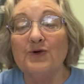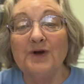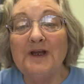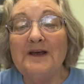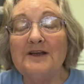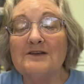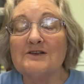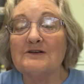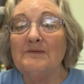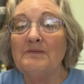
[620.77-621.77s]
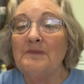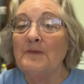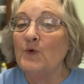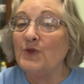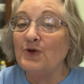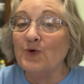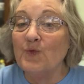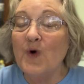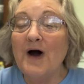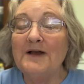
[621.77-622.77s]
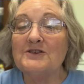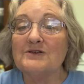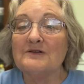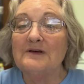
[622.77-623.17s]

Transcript: needs, with your wants,